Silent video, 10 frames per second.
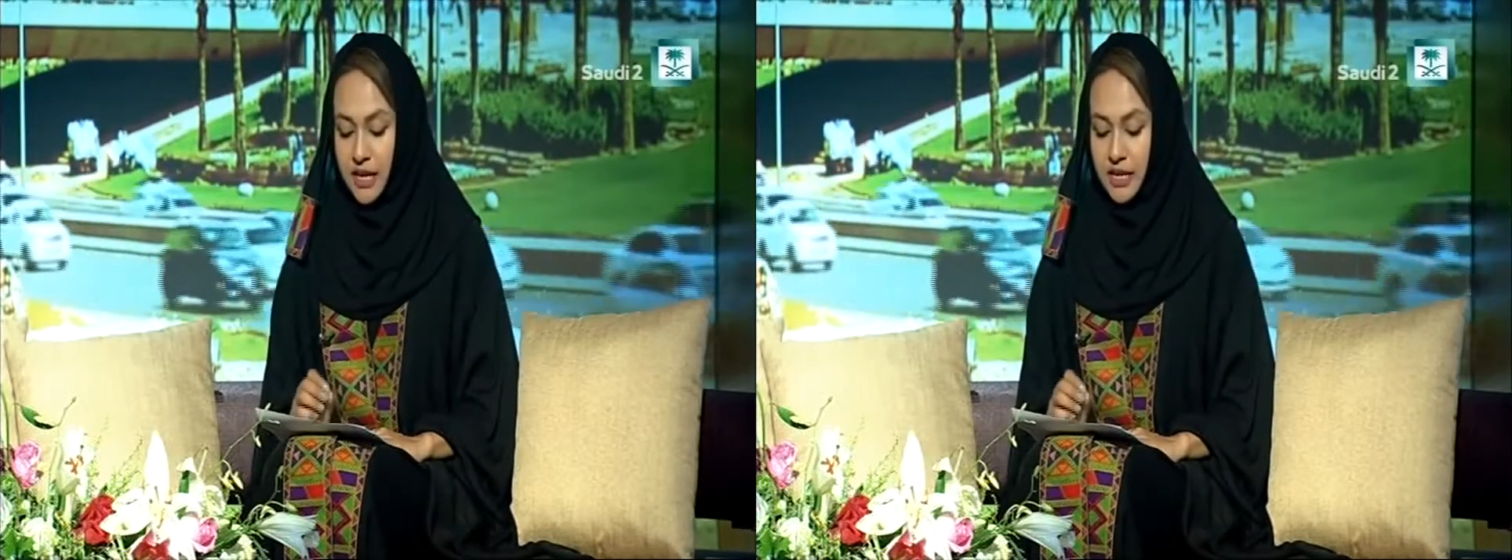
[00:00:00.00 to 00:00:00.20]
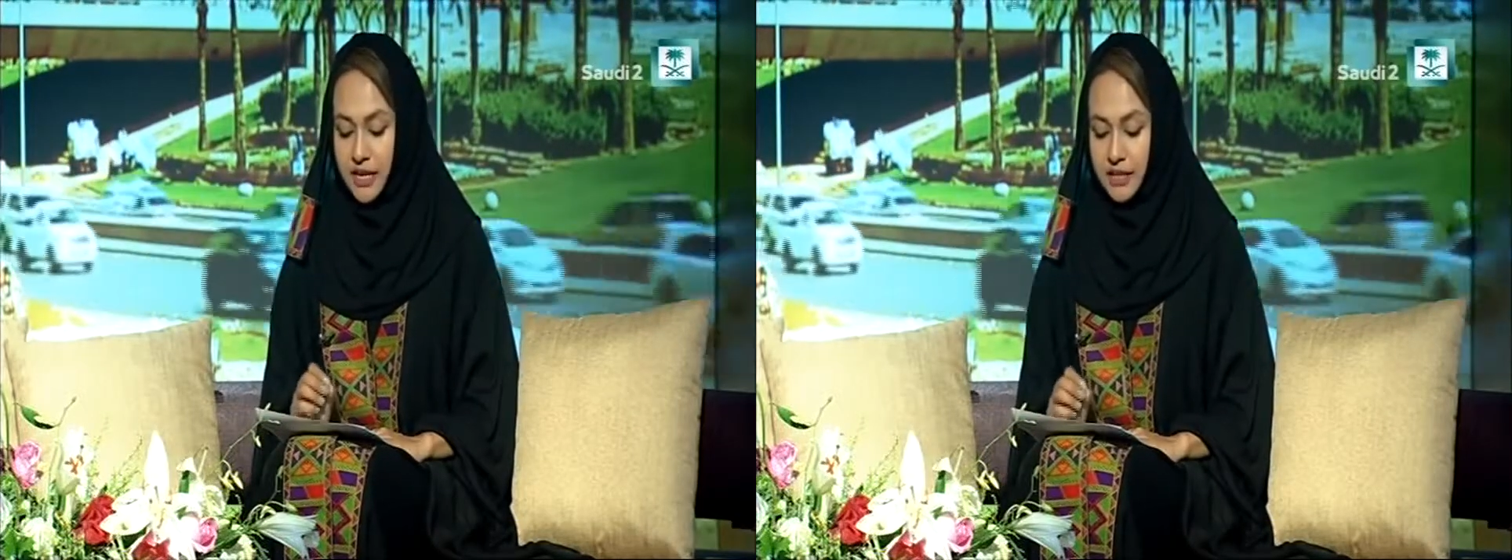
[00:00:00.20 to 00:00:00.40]

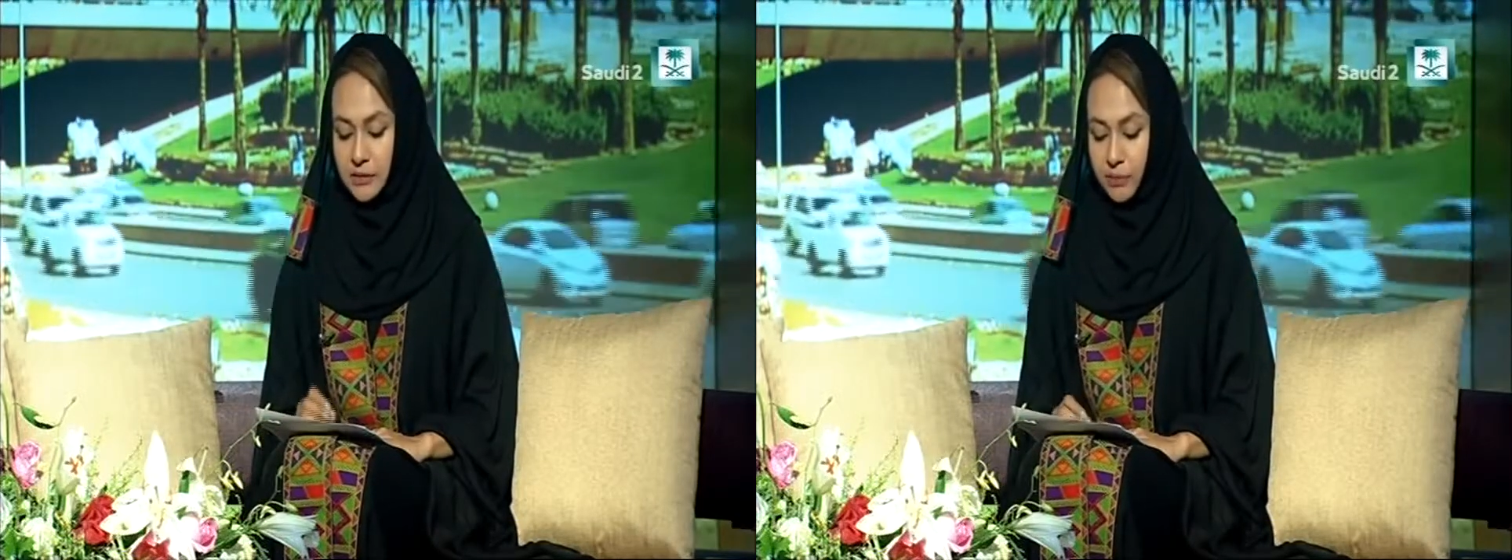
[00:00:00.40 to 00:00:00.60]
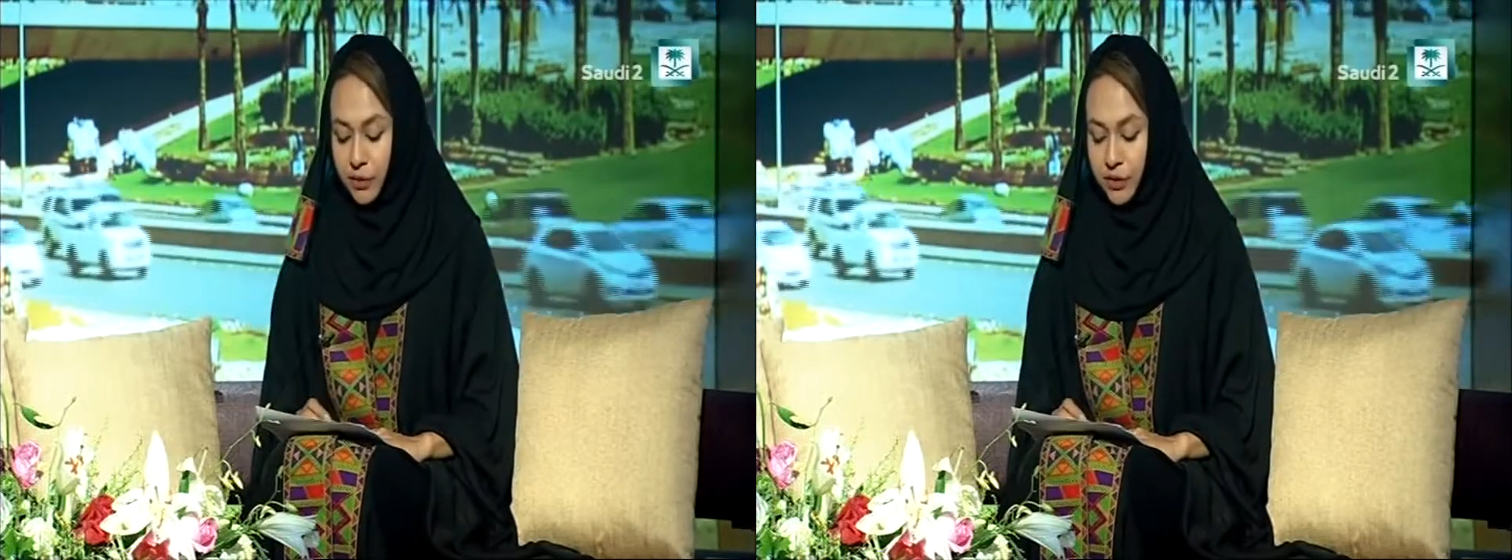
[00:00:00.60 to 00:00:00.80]
and an
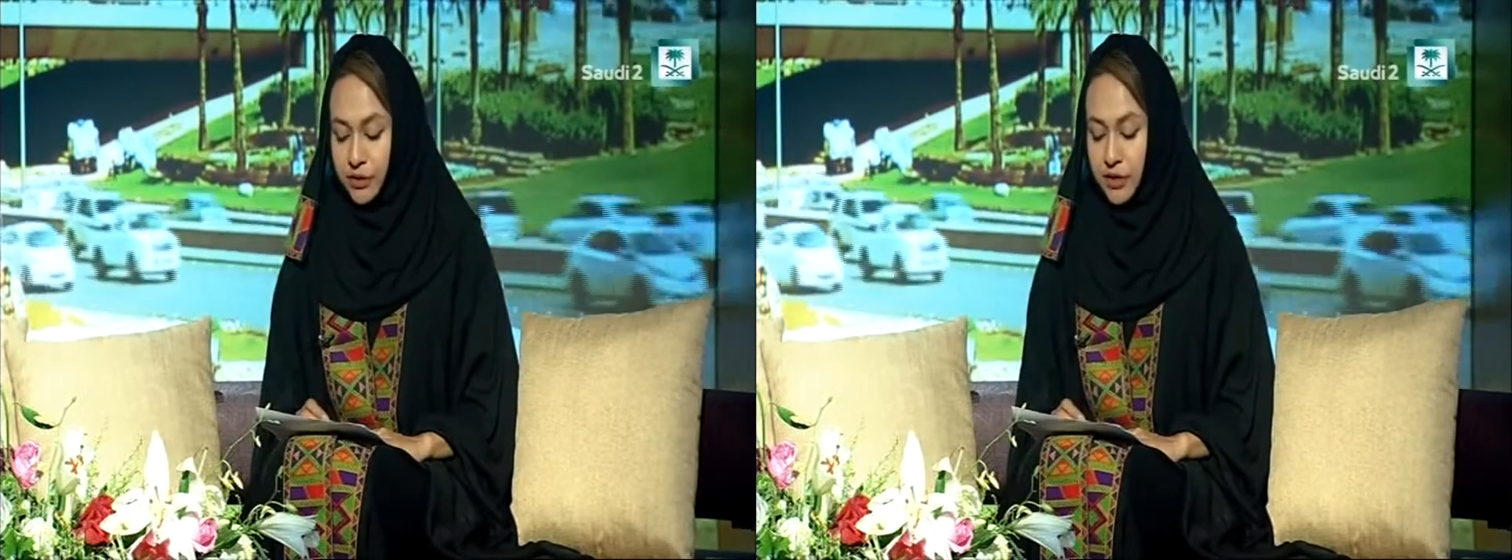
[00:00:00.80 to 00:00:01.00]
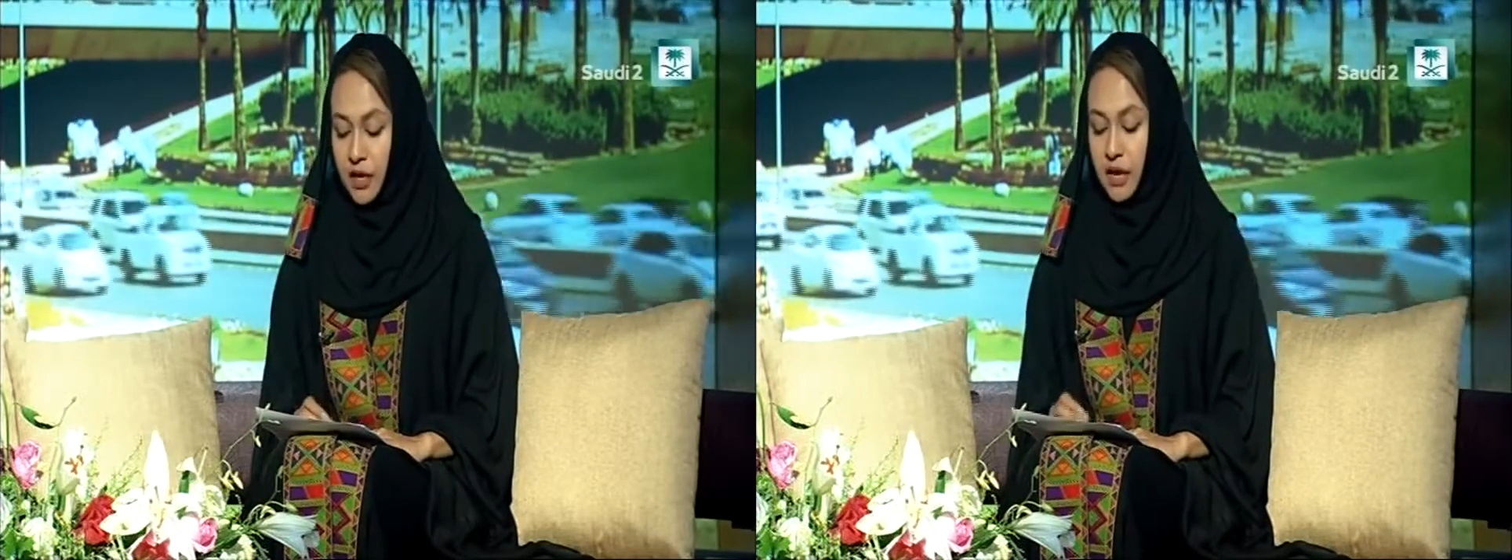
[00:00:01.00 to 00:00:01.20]
expert